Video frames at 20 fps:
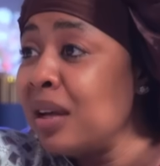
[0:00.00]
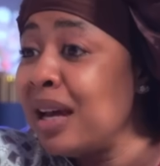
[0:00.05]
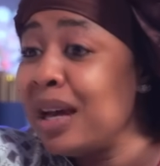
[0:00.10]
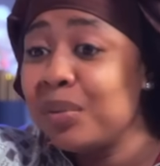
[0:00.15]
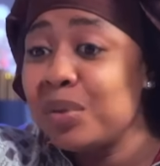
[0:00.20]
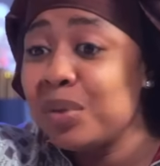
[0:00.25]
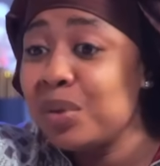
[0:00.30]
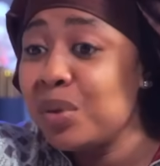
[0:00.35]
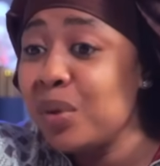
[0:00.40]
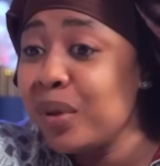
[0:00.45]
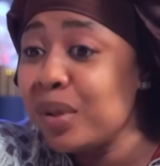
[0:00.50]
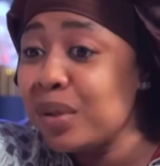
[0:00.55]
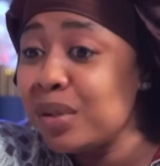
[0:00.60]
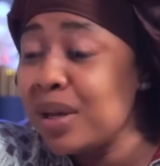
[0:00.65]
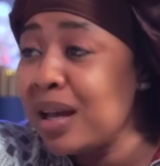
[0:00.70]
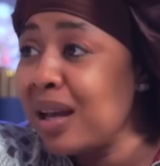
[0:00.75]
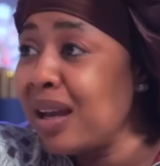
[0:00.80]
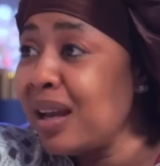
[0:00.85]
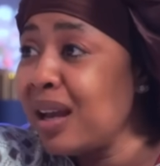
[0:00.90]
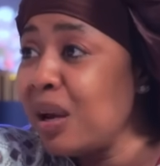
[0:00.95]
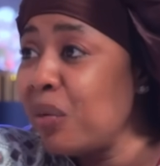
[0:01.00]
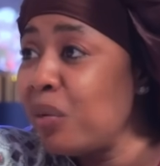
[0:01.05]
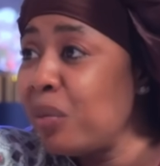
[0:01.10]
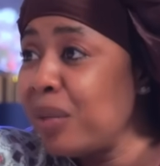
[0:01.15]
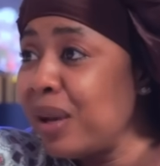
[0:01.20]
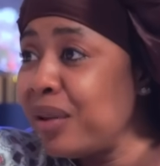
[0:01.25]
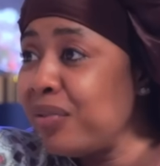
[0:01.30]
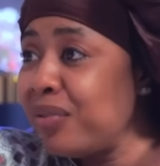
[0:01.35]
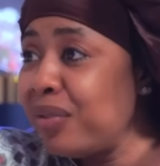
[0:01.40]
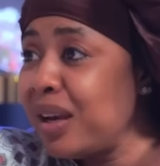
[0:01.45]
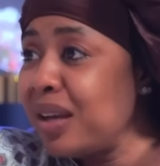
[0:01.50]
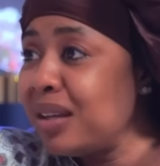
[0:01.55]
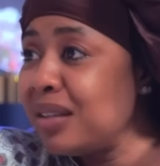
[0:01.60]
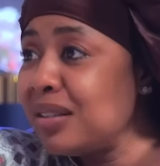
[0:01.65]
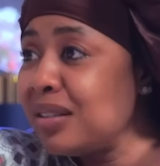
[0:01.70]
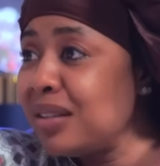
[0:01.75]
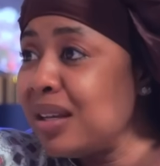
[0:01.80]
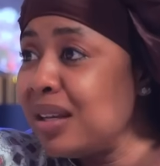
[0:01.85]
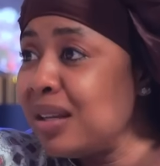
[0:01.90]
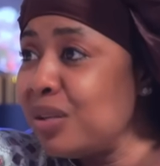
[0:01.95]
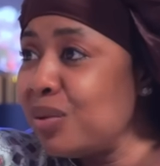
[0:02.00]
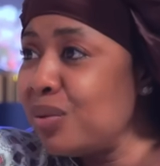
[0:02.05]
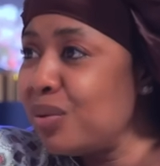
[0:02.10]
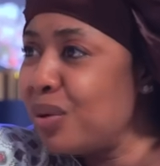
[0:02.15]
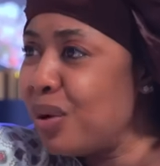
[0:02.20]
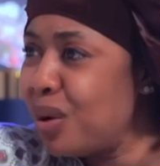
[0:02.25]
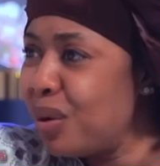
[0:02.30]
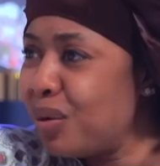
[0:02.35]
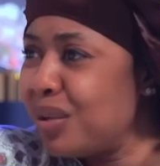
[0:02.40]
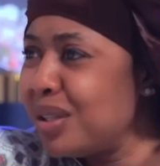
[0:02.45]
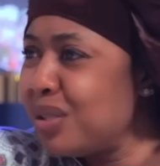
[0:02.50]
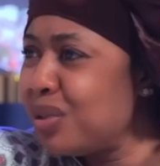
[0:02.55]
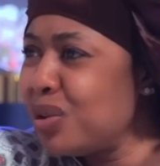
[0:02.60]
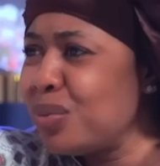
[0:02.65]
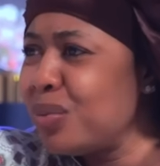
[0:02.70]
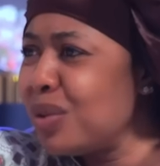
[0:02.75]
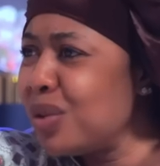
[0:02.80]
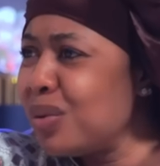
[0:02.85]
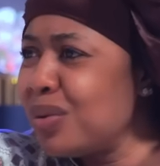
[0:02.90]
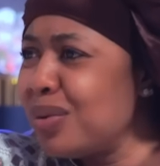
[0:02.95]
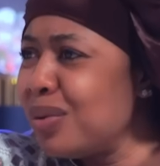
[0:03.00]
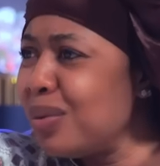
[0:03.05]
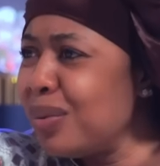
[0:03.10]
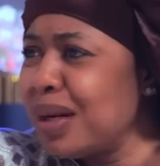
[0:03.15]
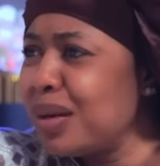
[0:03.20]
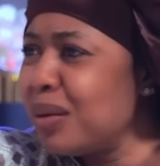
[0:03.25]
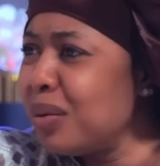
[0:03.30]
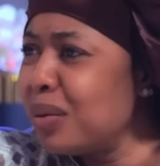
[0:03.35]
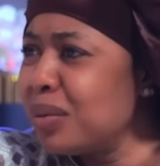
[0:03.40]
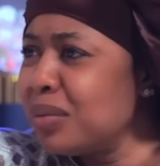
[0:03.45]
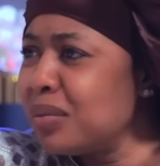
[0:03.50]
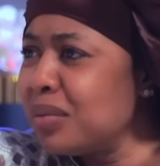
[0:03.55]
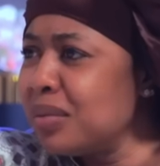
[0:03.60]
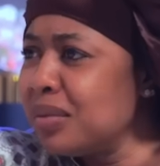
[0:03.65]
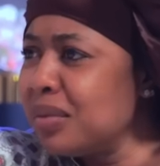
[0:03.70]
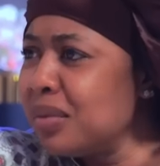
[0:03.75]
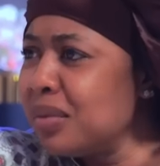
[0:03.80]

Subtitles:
I was going to hang out with my friend and you called and told me to go back home.